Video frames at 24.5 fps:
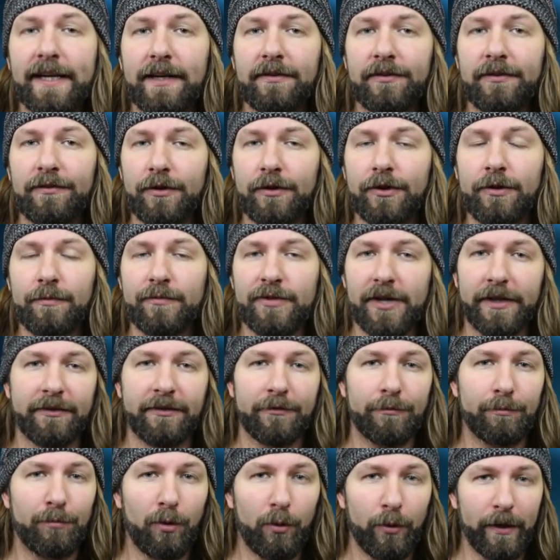to get to certain
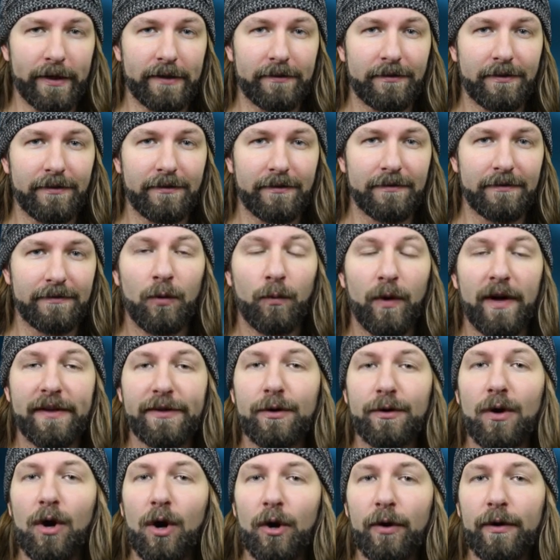objective points. And while
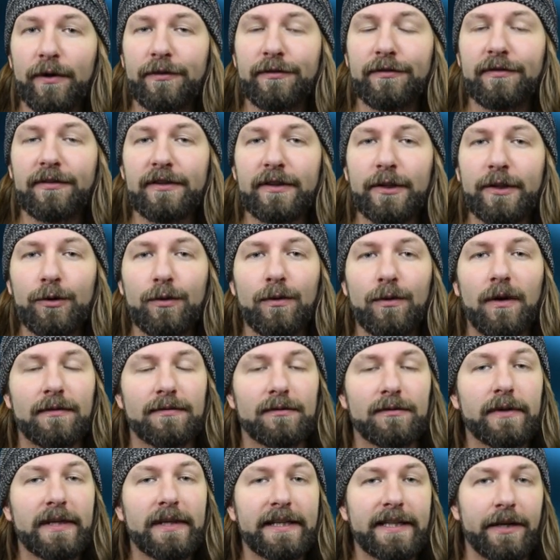there are a slew
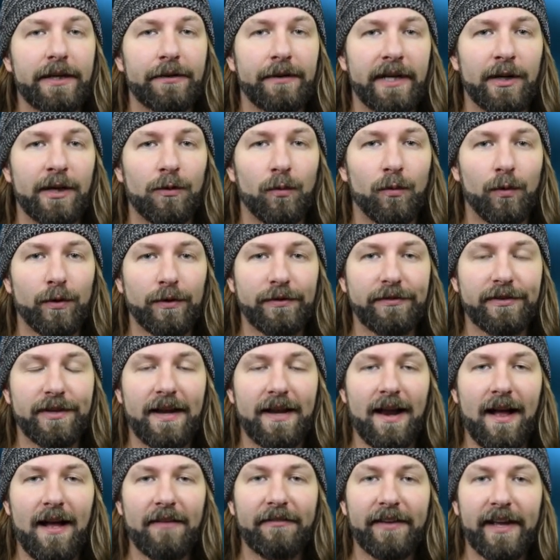of really unique worlds
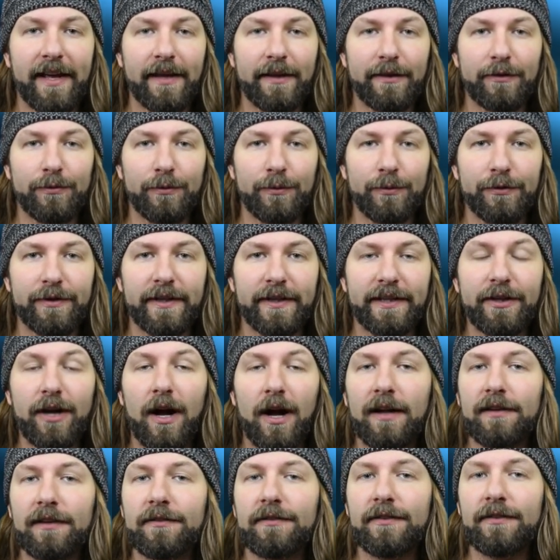to navigate through that
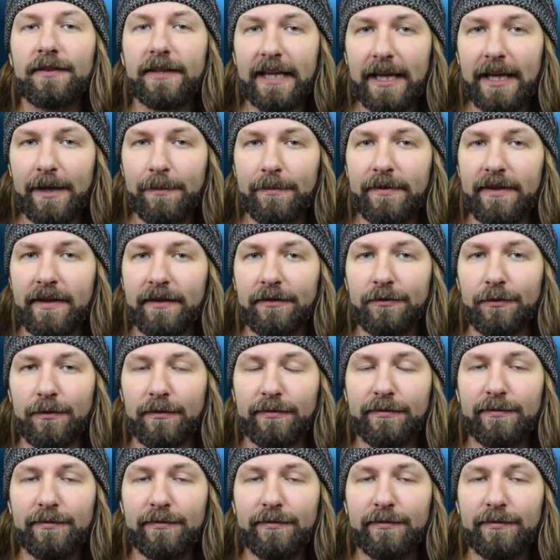constantly keep this